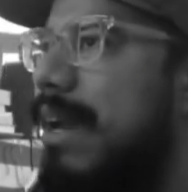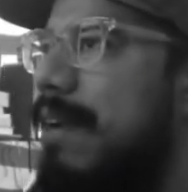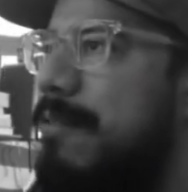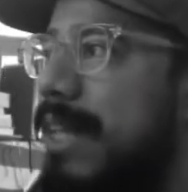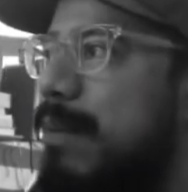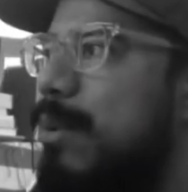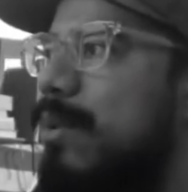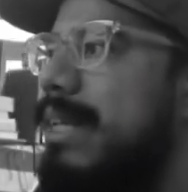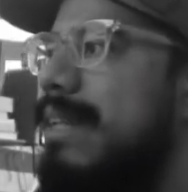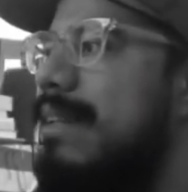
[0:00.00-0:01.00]
I feel like
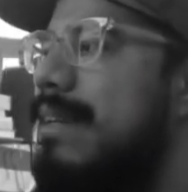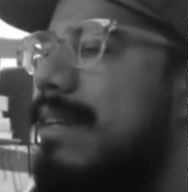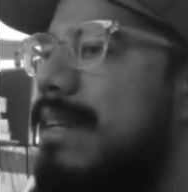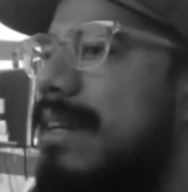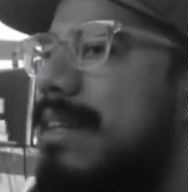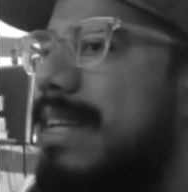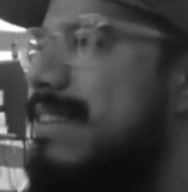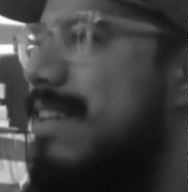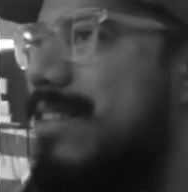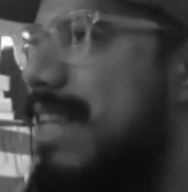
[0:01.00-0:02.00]
pulling
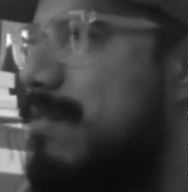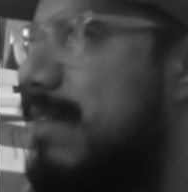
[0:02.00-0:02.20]
things that just have